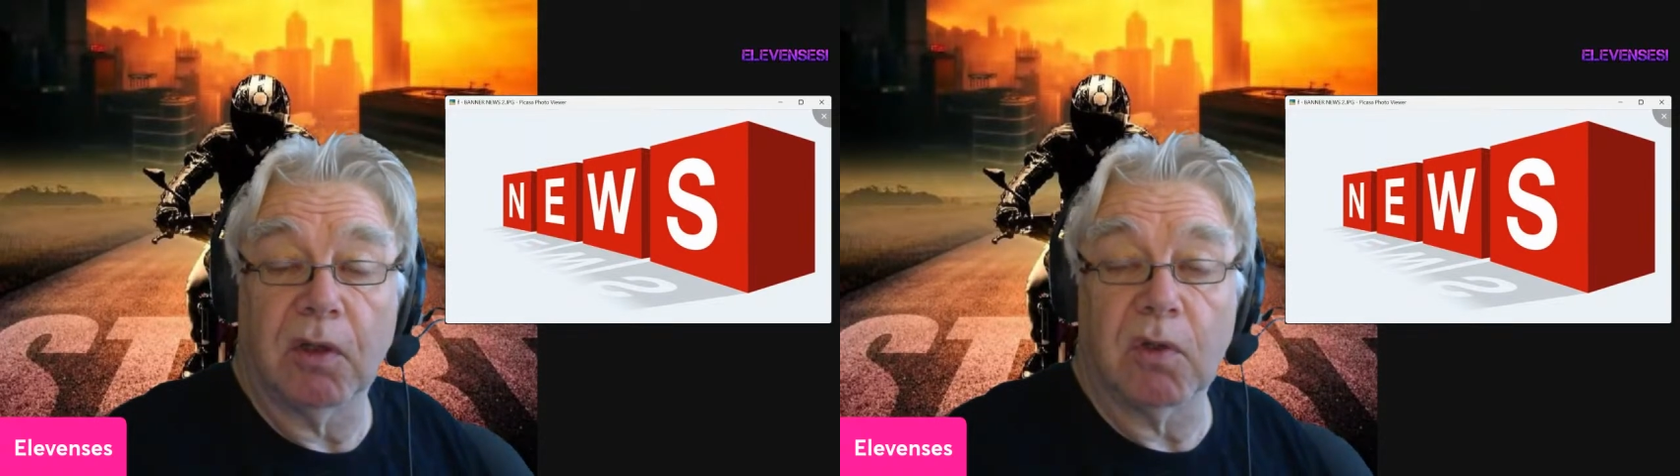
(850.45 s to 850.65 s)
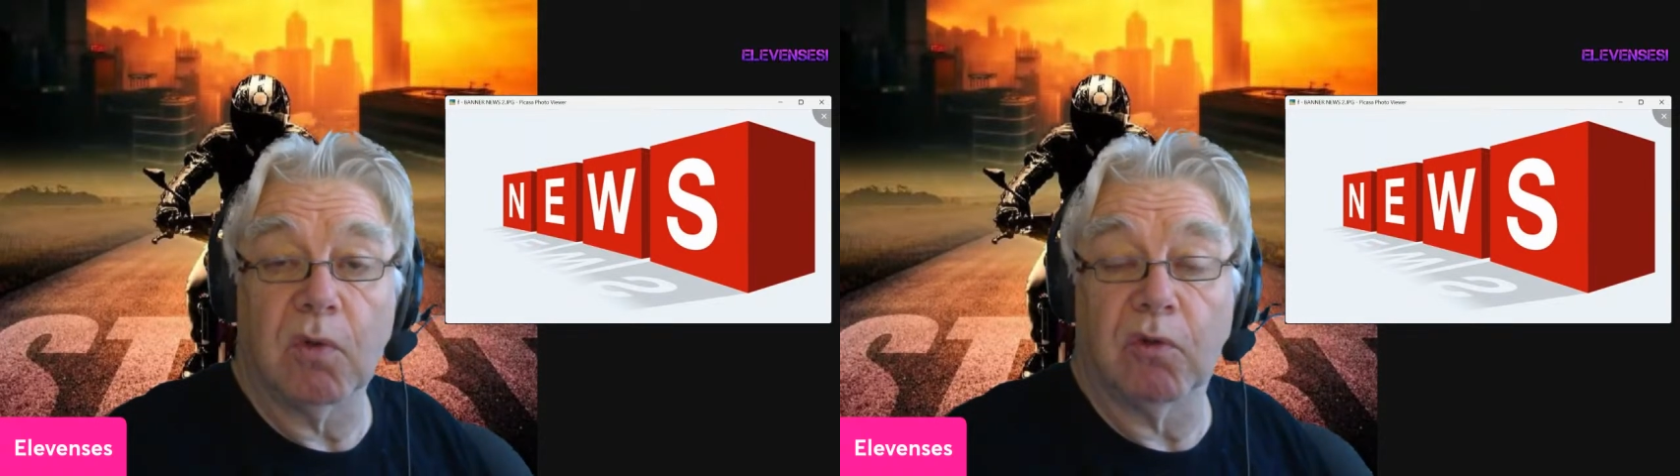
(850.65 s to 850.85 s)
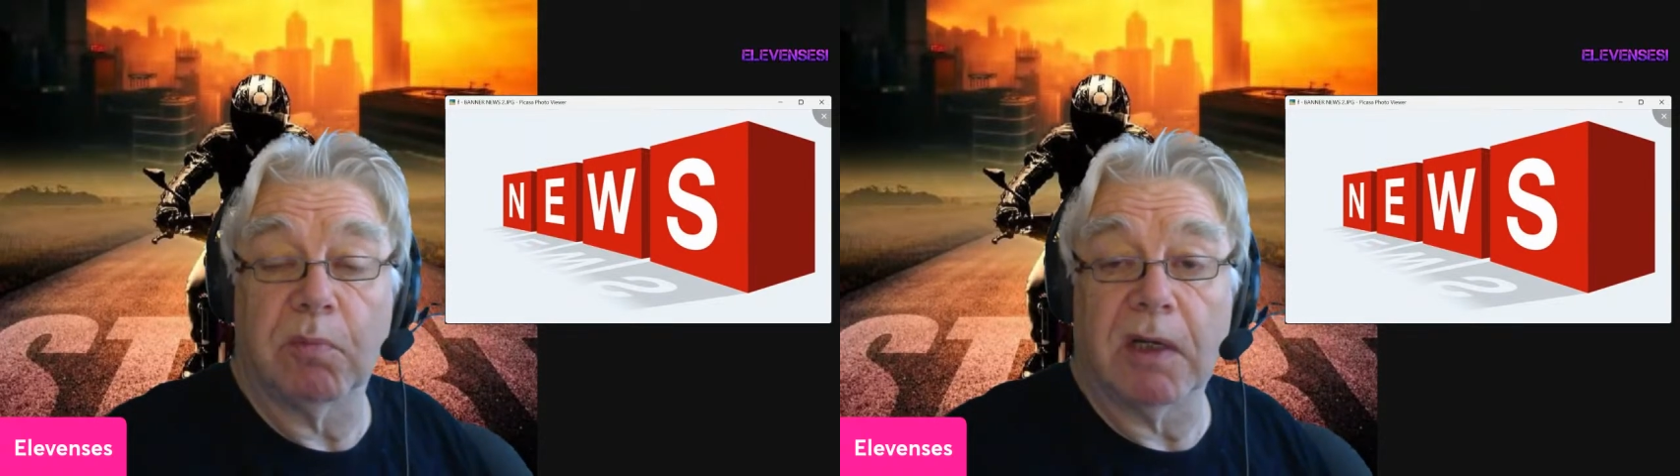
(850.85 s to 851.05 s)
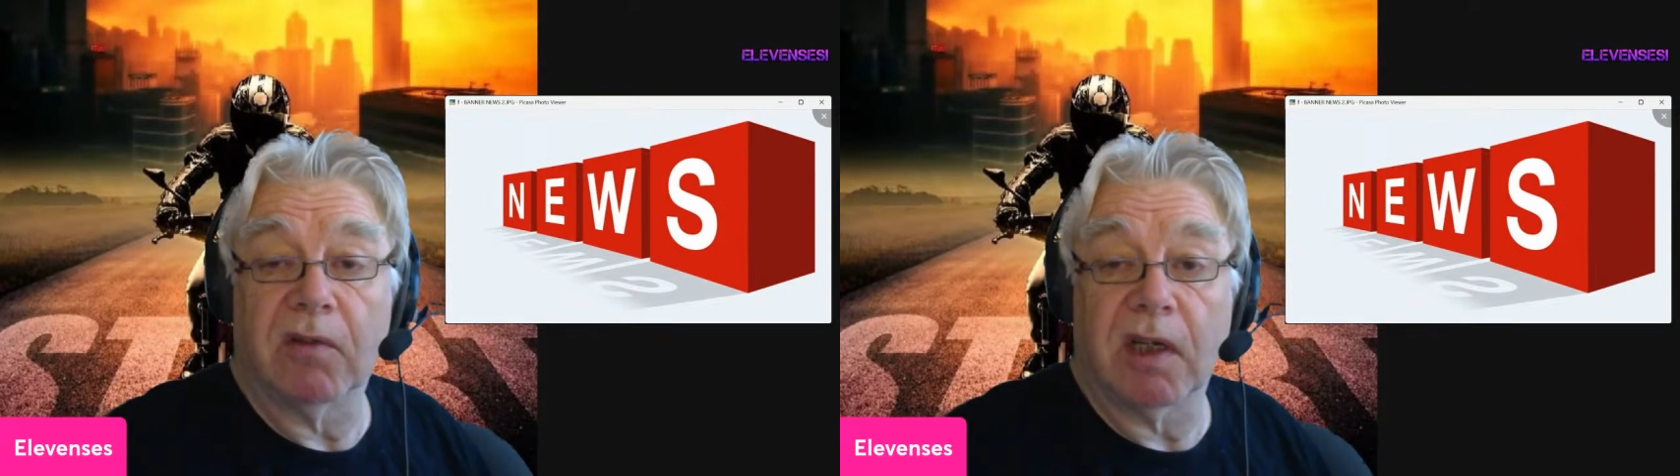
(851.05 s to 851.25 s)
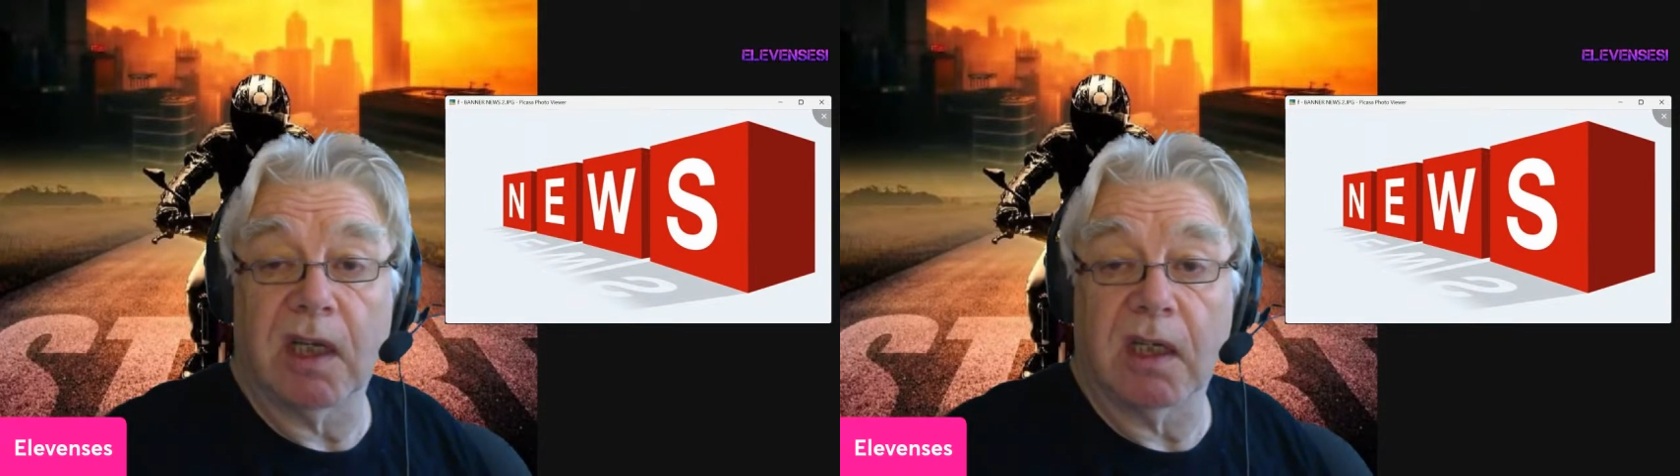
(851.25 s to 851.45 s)
the course back
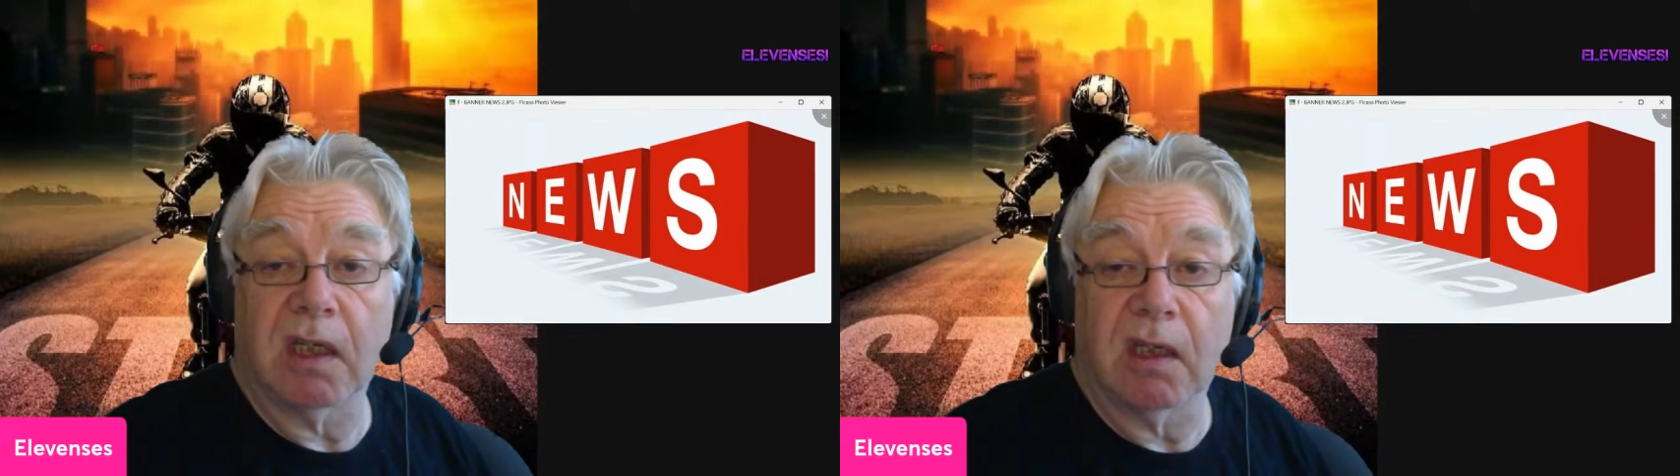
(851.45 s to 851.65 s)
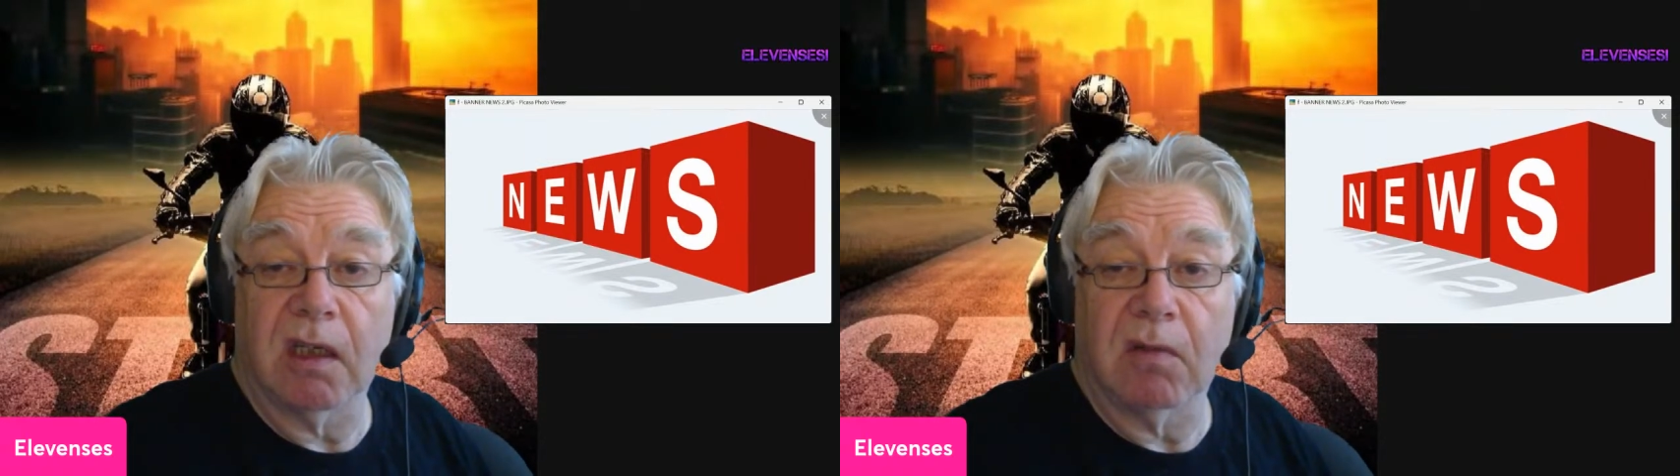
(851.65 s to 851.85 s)
together